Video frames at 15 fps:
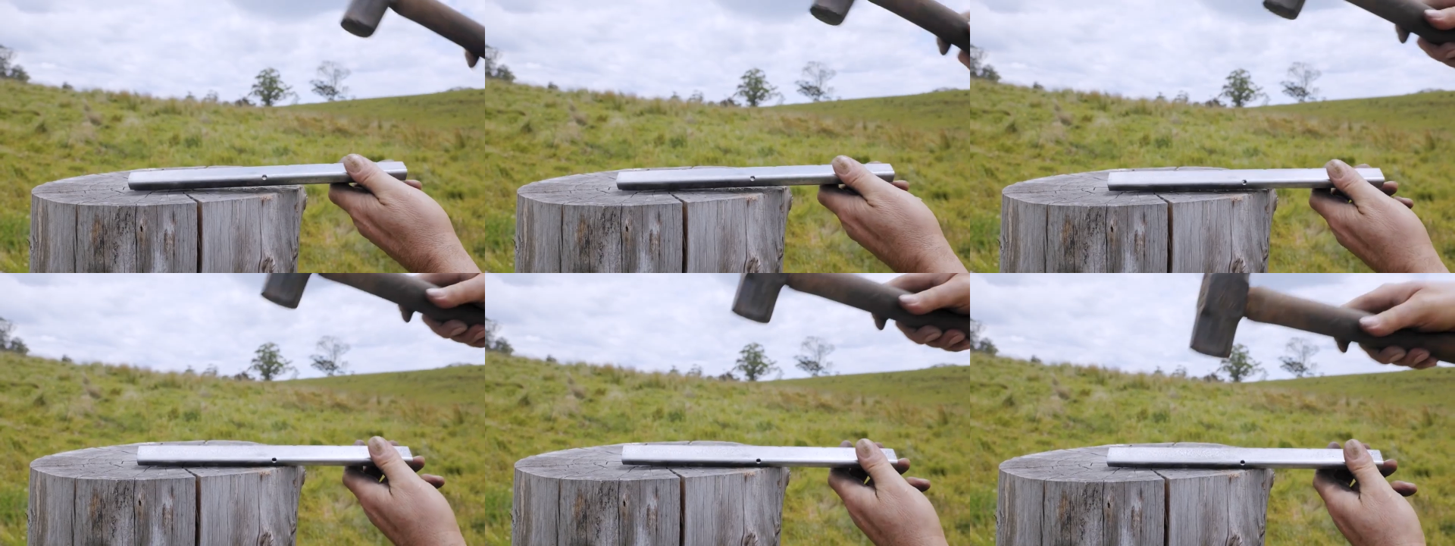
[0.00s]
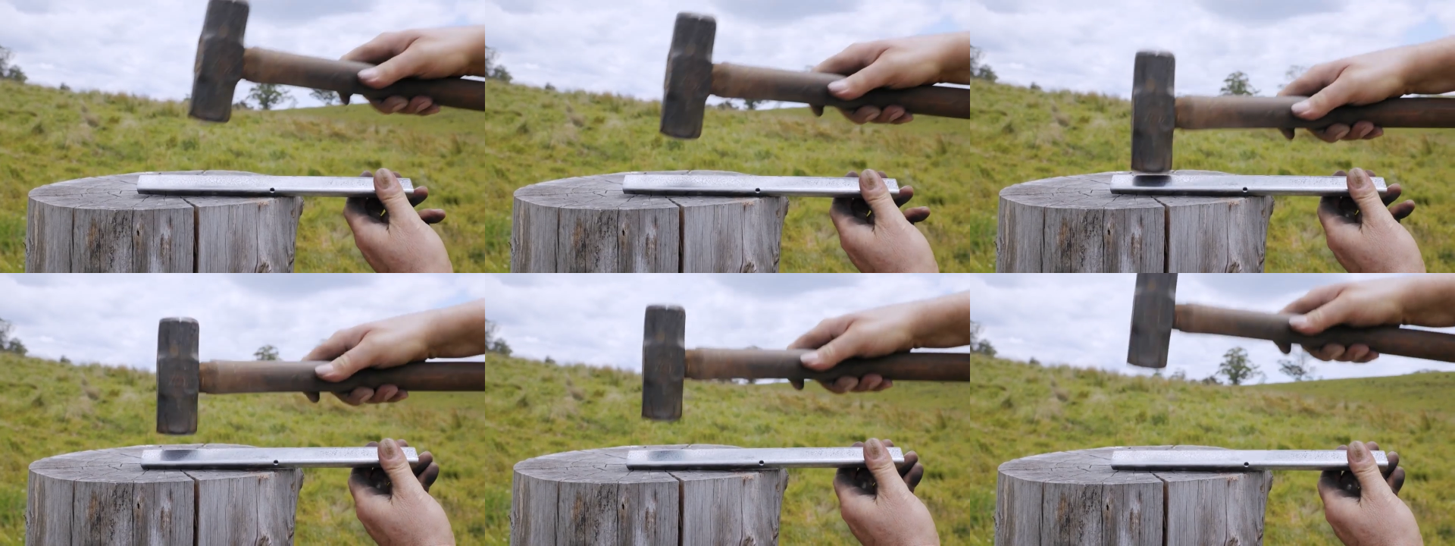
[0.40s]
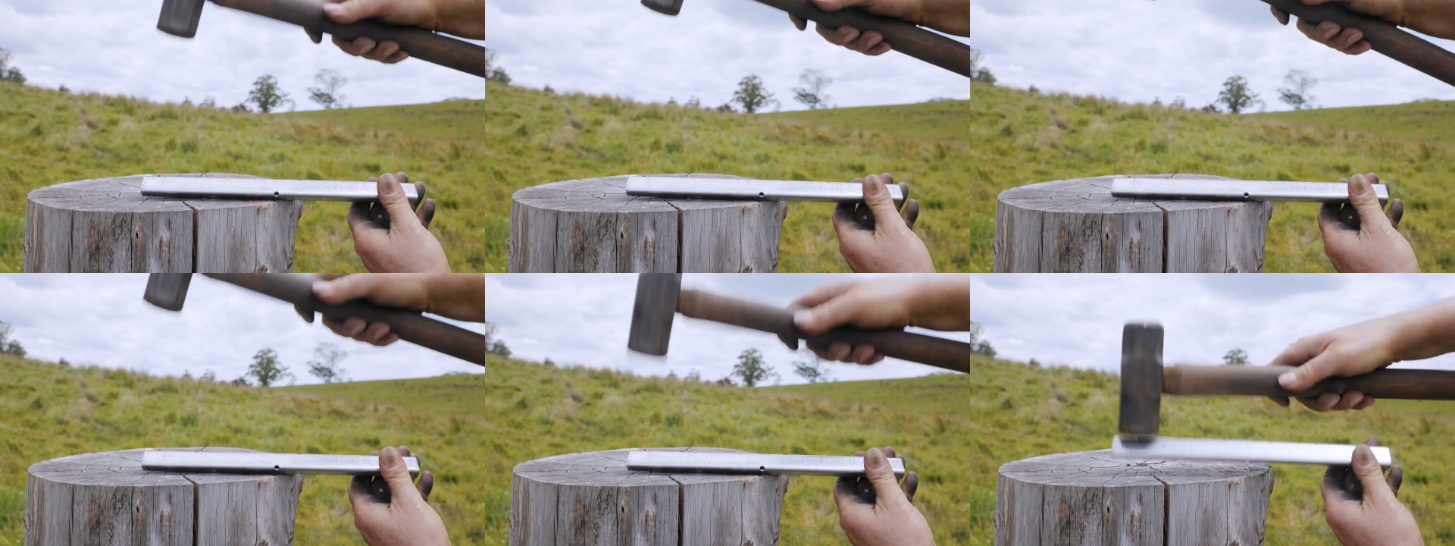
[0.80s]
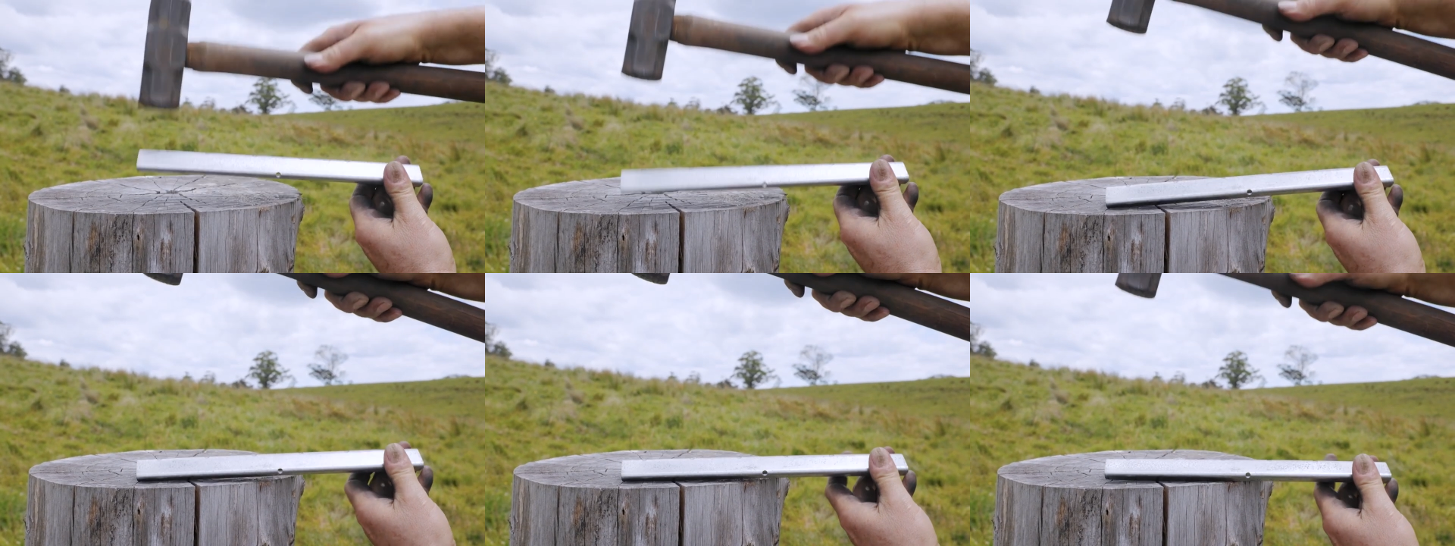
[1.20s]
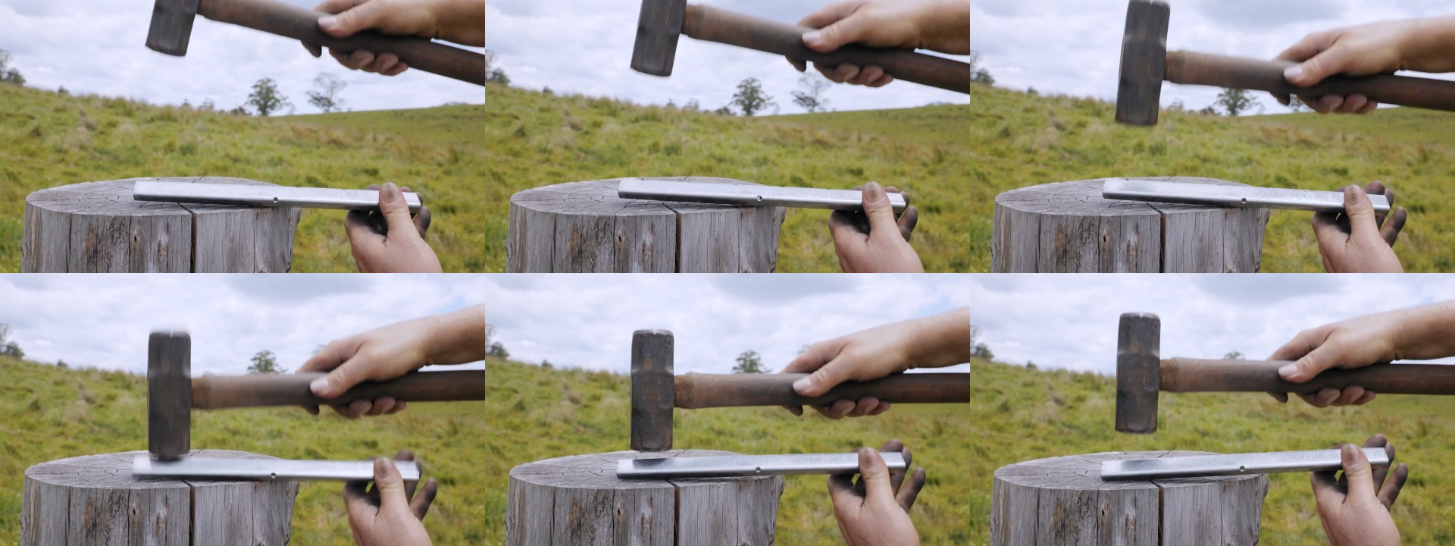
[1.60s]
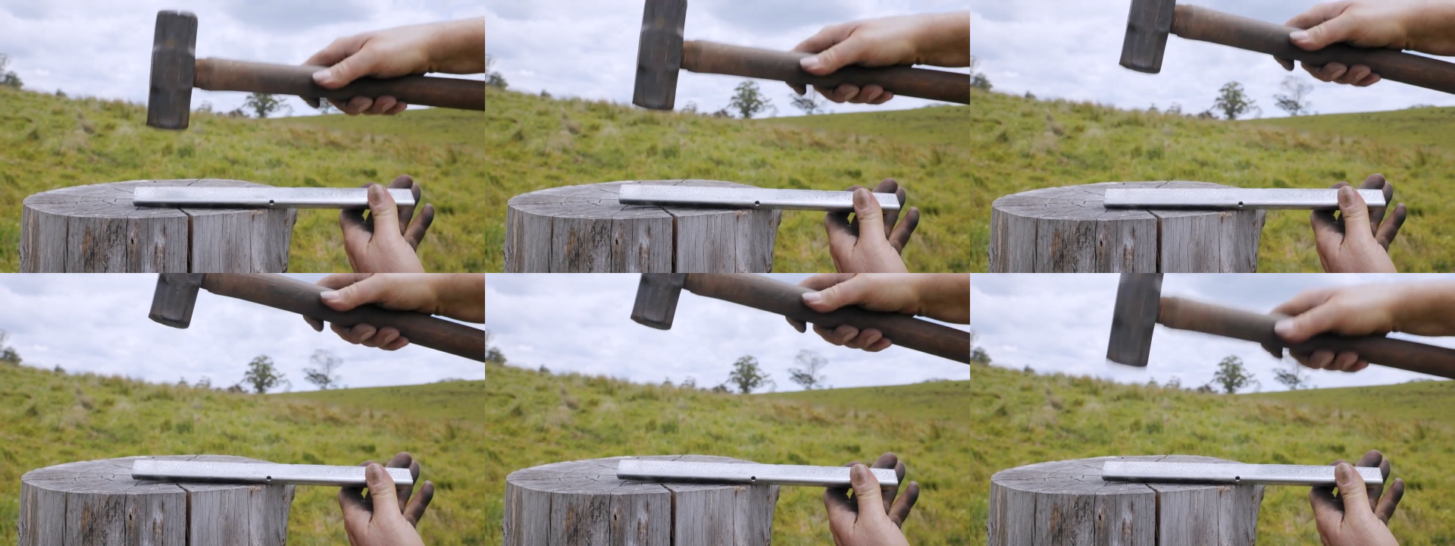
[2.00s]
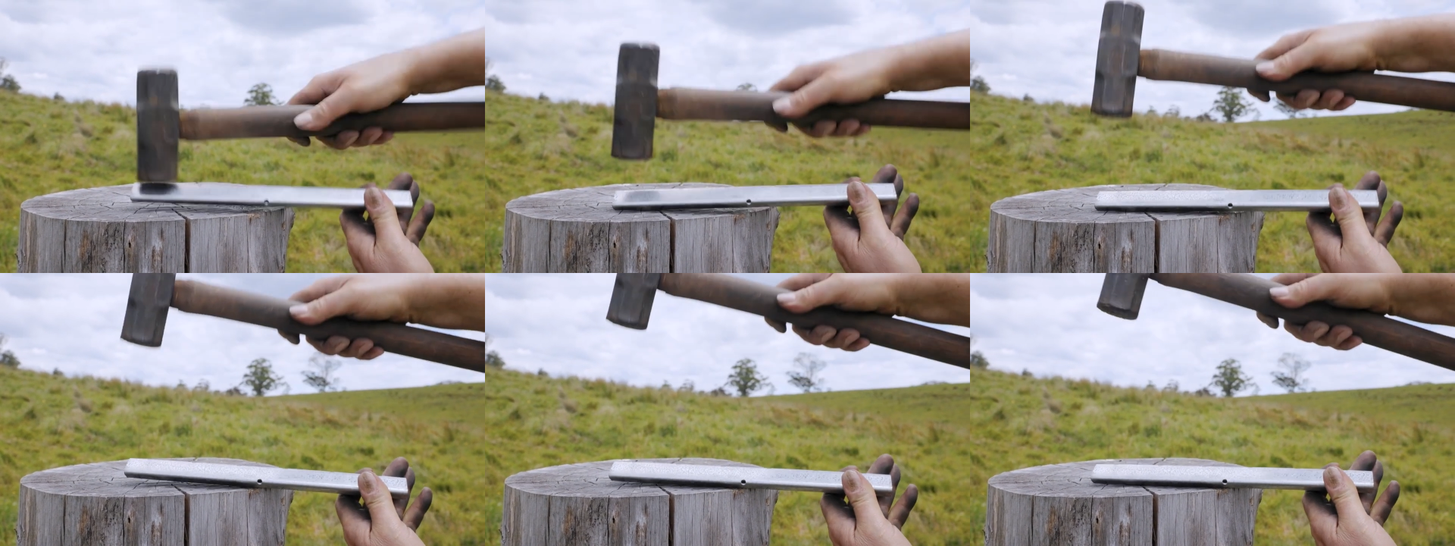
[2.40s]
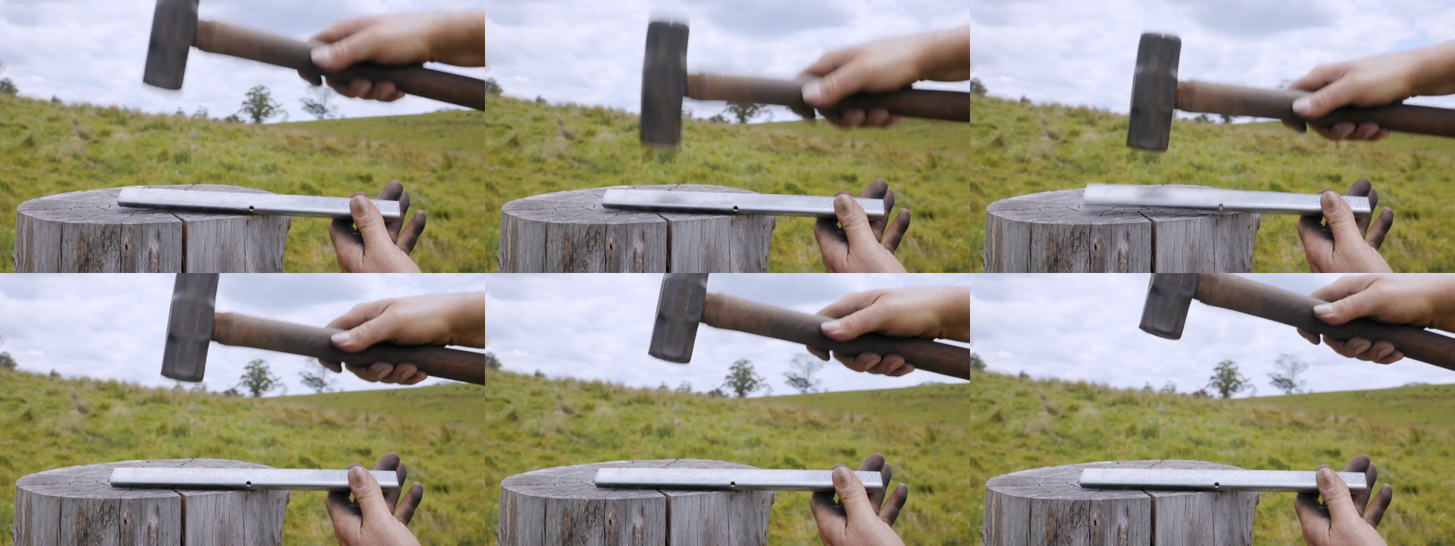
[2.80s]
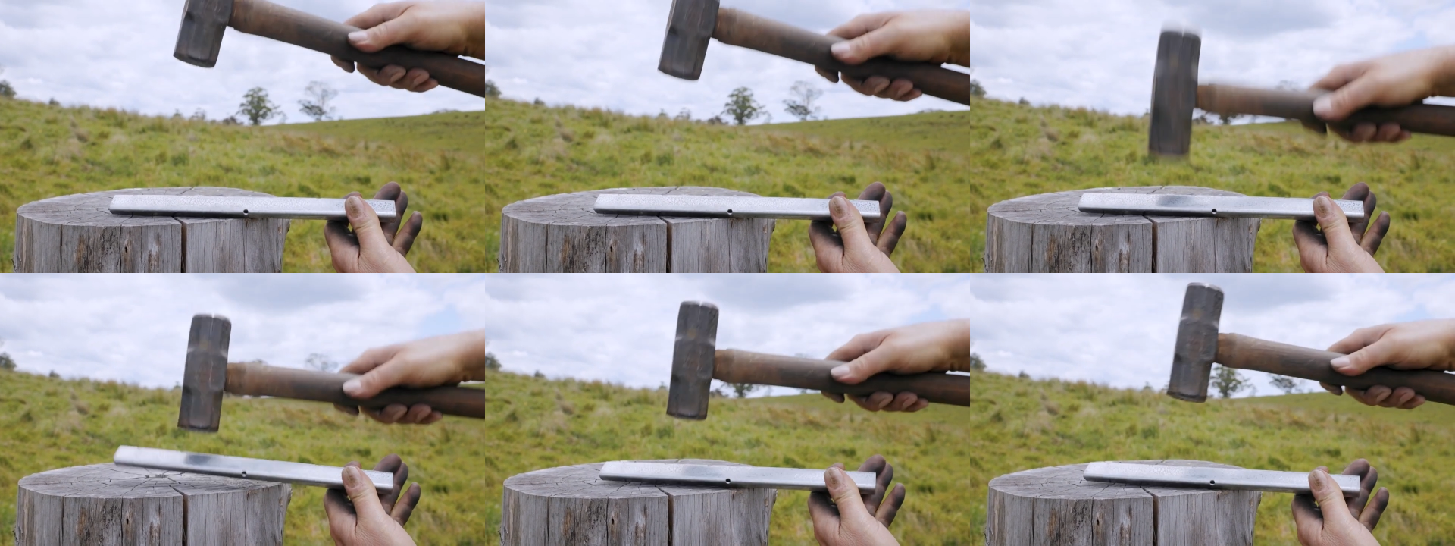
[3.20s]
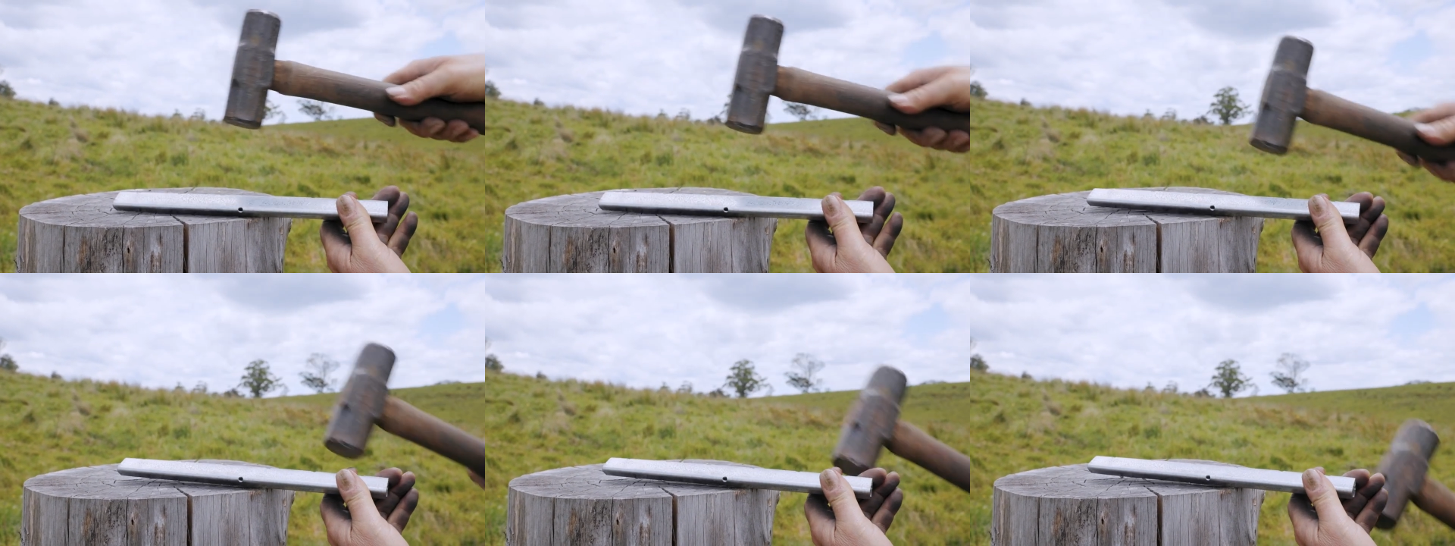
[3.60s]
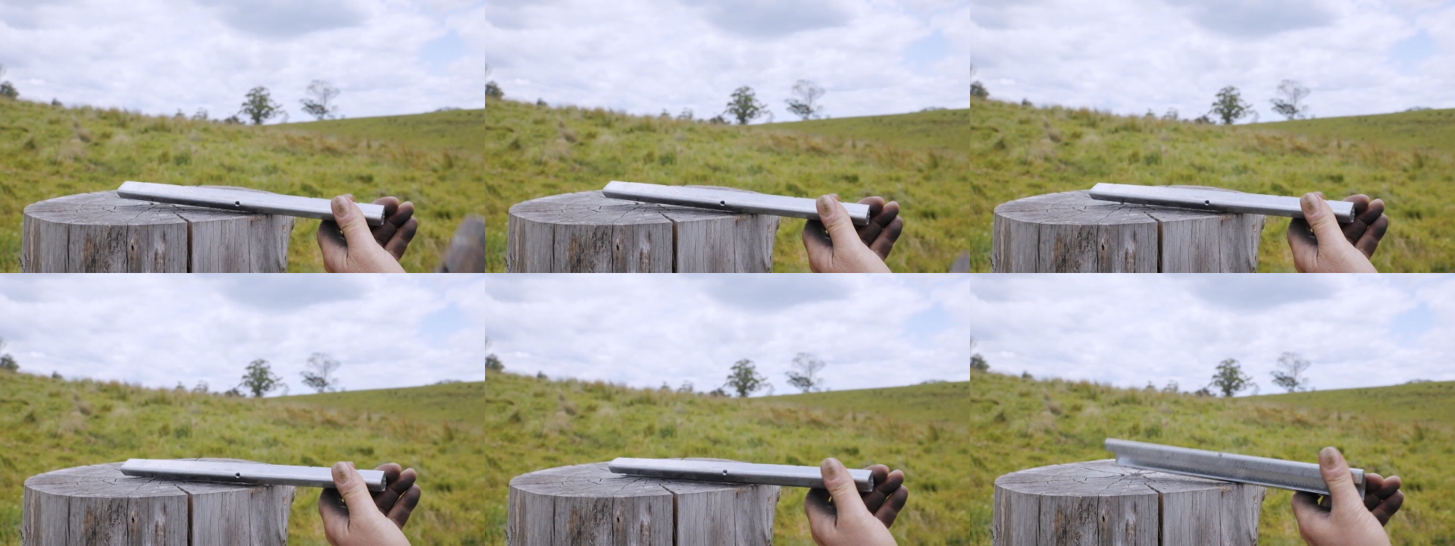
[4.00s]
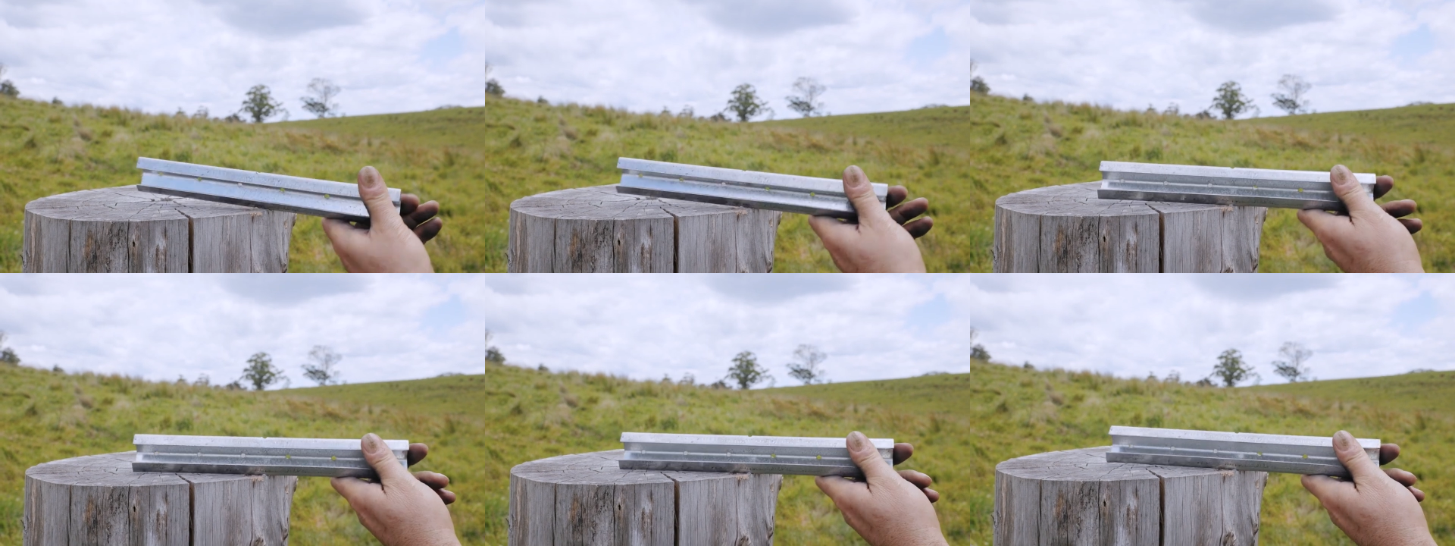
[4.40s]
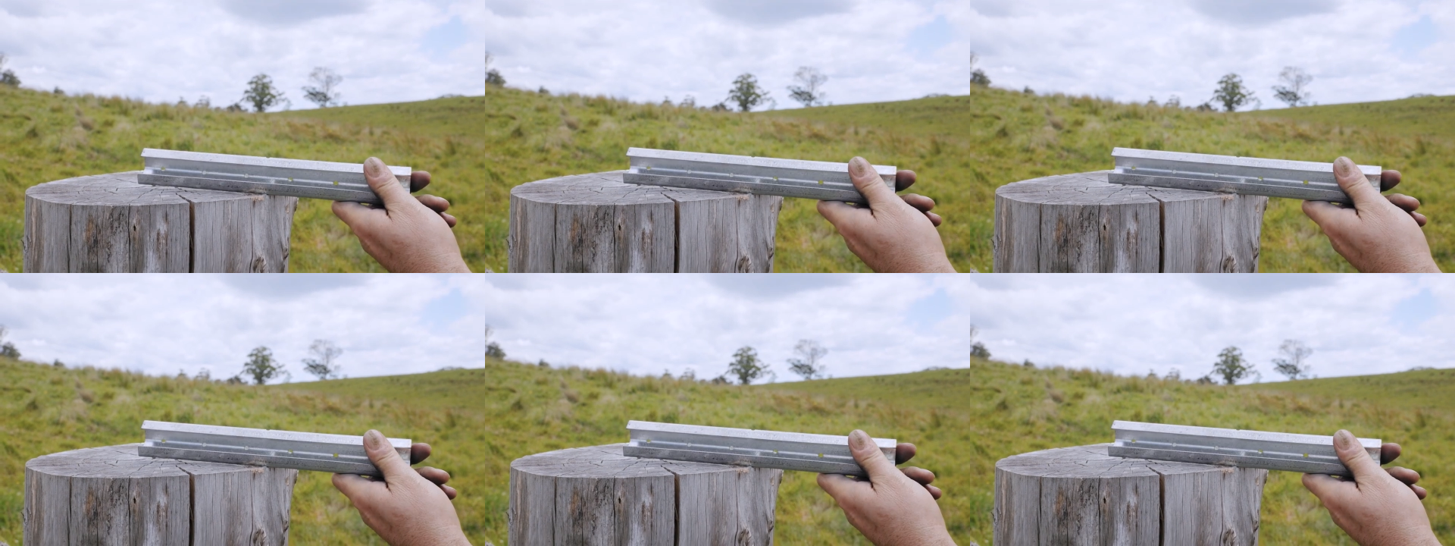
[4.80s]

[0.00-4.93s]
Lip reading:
No face is visible, so there are no lips to read.